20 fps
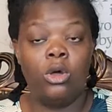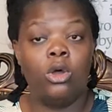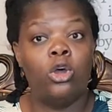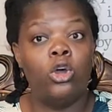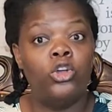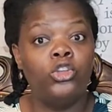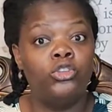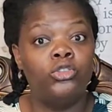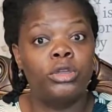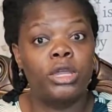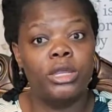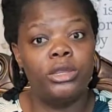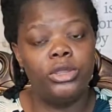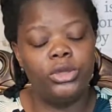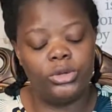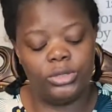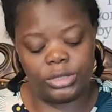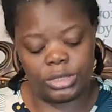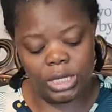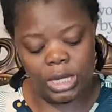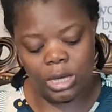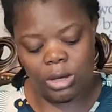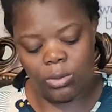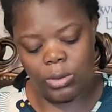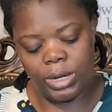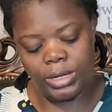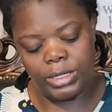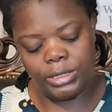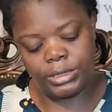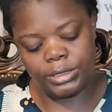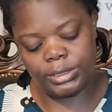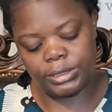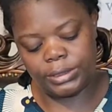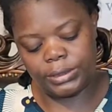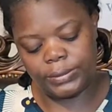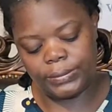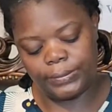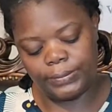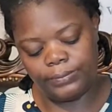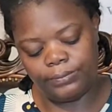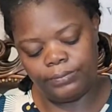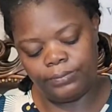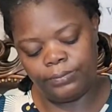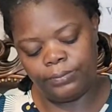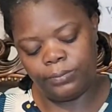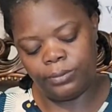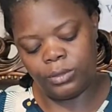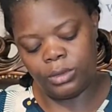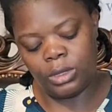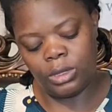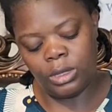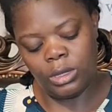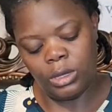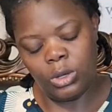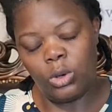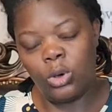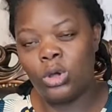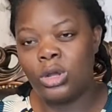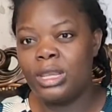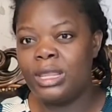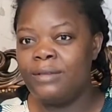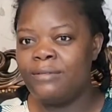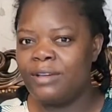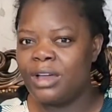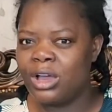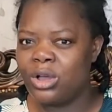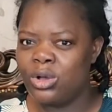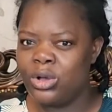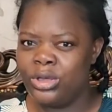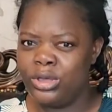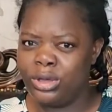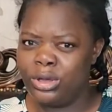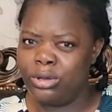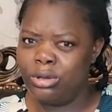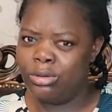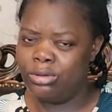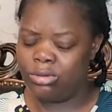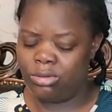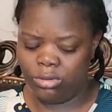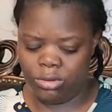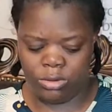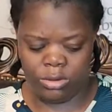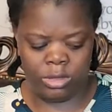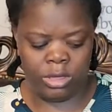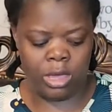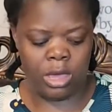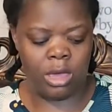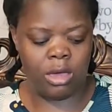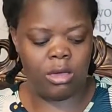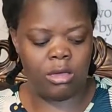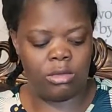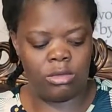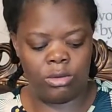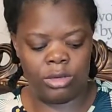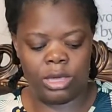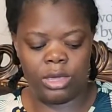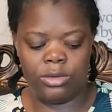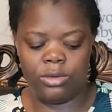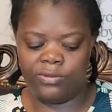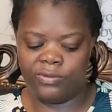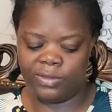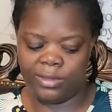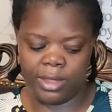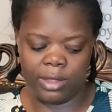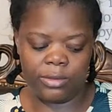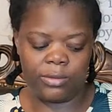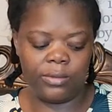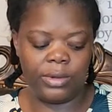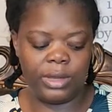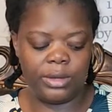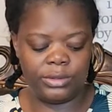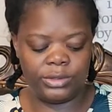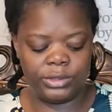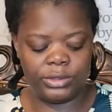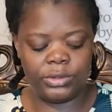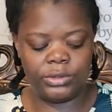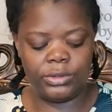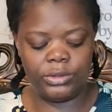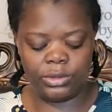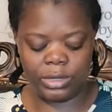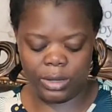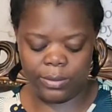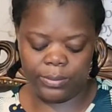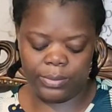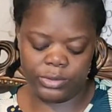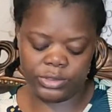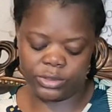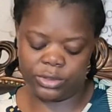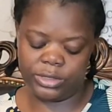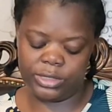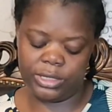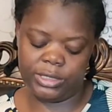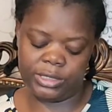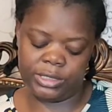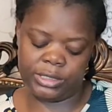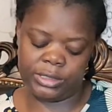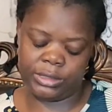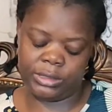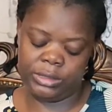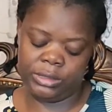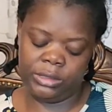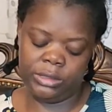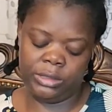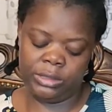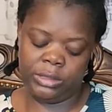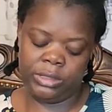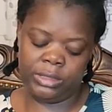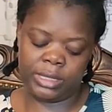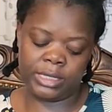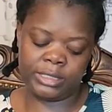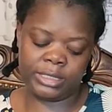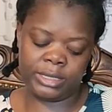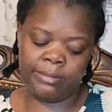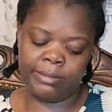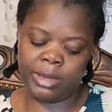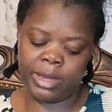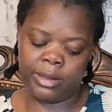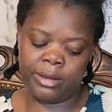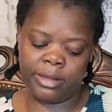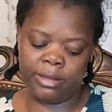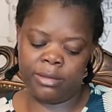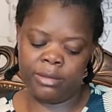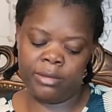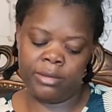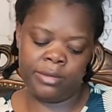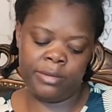or you can use what is olive oil. Yeah, you can use that one too. You can put on it. It doesn't matter.